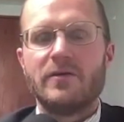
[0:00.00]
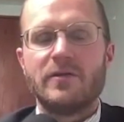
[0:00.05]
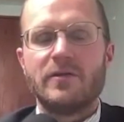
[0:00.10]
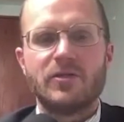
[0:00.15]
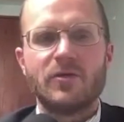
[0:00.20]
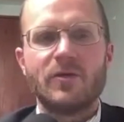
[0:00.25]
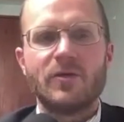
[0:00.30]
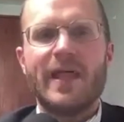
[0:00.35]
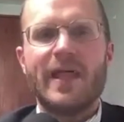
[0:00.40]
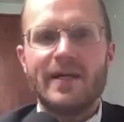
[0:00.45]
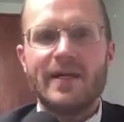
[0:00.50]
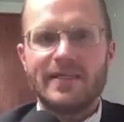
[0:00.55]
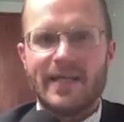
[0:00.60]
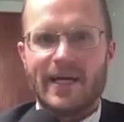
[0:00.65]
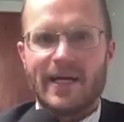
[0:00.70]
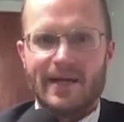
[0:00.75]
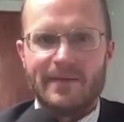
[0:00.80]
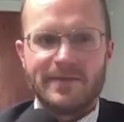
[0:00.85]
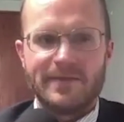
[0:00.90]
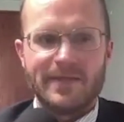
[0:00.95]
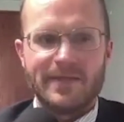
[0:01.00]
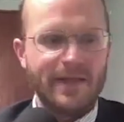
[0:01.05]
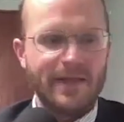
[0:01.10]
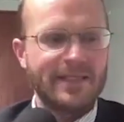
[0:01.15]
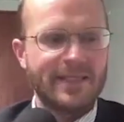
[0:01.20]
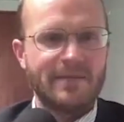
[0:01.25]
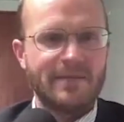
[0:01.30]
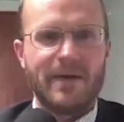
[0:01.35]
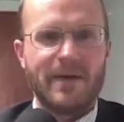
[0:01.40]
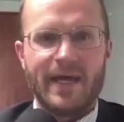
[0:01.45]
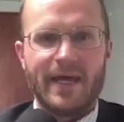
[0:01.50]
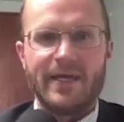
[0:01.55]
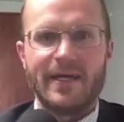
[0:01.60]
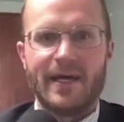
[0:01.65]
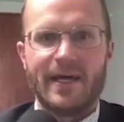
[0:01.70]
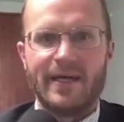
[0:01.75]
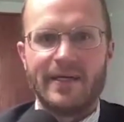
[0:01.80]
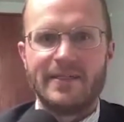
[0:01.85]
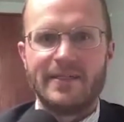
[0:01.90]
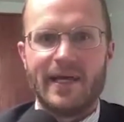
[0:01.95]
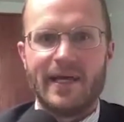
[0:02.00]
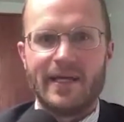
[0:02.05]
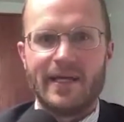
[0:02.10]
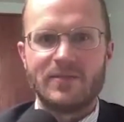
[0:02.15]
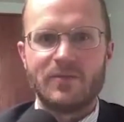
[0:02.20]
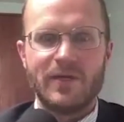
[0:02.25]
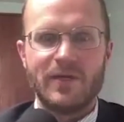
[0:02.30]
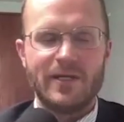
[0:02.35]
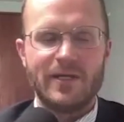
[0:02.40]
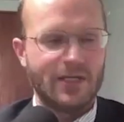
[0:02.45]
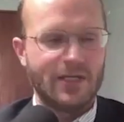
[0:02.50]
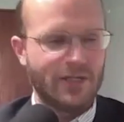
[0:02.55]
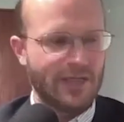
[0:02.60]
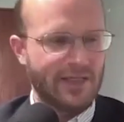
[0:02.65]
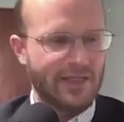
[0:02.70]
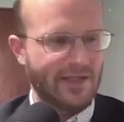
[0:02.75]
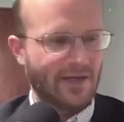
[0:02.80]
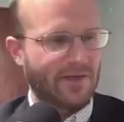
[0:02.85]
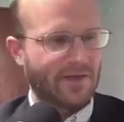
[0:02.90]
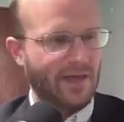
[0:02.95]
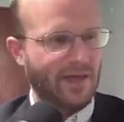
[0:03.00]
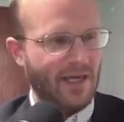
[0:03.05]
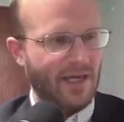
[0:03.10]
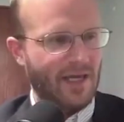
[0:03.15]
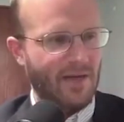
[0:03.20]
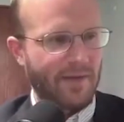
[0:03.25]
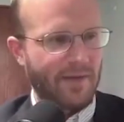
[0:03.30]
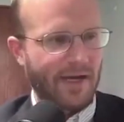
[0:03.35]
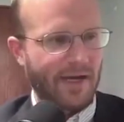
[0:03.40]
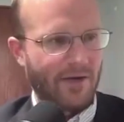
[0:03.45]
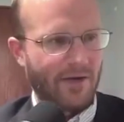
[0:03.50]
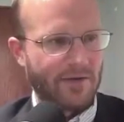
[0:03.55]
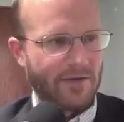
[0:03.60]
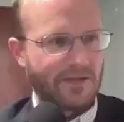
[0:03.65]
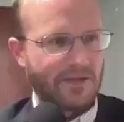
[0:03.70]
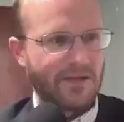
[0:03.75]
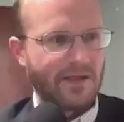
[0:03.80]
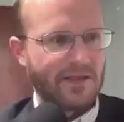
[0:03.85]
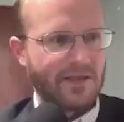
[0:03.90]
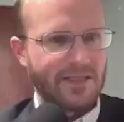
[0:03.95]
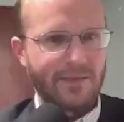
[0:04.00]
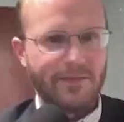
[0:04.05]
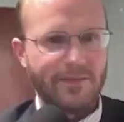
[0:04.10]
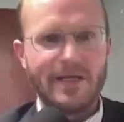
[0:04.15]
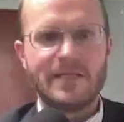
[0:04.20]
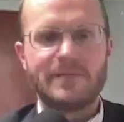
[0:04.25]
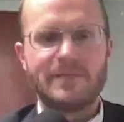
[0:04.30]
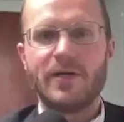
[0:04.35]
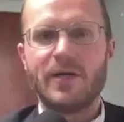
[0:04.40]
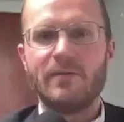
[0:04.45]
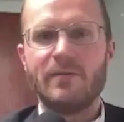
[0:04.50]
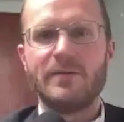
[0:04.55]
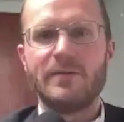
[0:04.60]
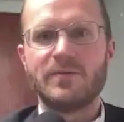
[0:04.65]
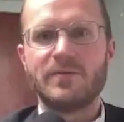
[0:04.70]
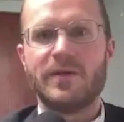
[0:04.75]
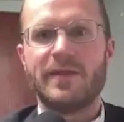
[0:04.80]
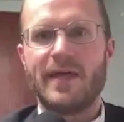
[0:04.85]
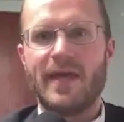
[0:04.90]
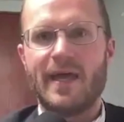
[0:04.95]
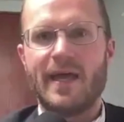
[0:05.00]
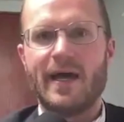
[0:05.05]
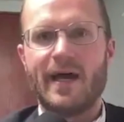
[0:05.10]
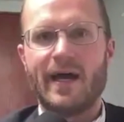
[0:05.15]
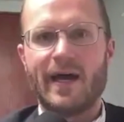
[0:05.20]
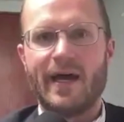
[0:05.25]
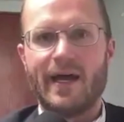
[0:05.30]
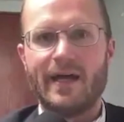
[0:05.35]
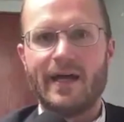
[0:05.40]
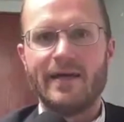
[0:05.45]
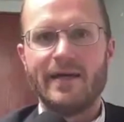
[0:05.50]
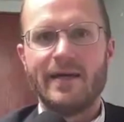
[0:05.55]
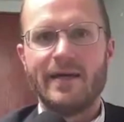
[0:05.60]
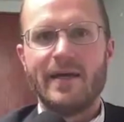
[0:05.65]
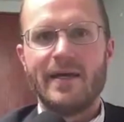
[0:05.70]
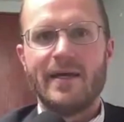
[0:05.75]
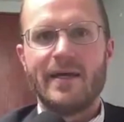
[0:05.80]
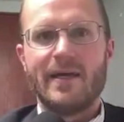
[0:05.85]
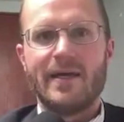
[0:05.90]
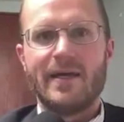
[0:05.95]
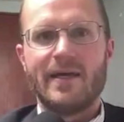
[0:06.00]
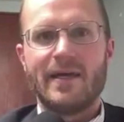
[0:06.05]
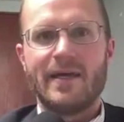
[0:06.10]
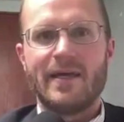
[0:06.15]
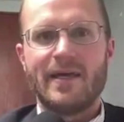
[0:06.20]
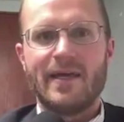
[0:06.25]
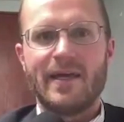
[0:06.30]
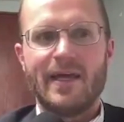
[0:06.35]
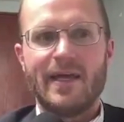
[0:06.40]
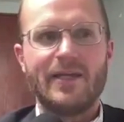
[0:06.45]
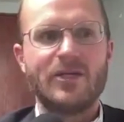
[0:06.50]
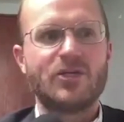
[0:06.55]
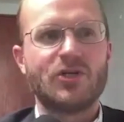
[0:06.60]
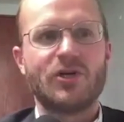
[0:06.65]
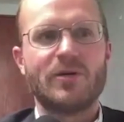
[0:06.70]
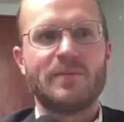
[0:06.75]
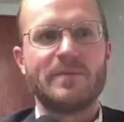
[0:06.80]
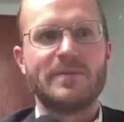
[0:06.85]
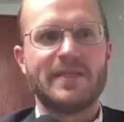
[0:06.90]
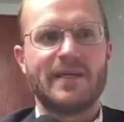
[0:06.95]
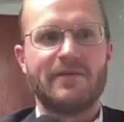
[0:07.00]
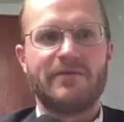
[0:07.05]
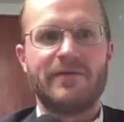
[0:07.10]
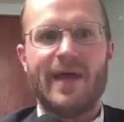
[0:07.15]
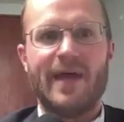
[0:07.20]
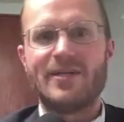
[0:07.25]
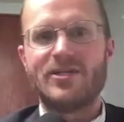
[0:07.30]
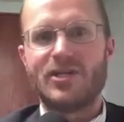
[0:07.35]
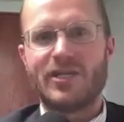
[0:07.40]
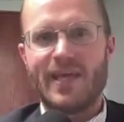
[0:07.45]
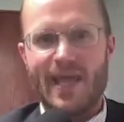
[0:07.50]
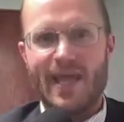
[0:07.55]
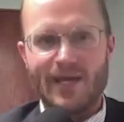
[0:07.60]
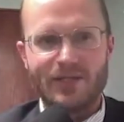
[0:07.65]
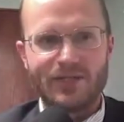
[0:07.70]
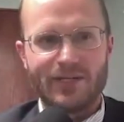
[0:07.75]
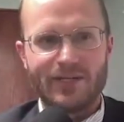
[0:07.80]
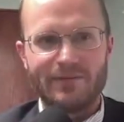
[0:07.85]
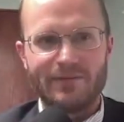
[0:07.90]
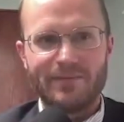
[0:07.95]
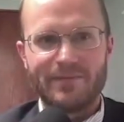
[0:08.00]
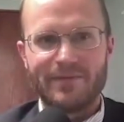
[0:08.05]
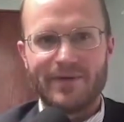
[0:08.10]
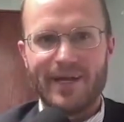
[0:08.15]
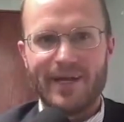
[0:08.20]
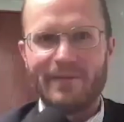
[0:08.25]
So a lot of times, at least in my context, we initially start thinking about some of these problems with AI in terms of education, right?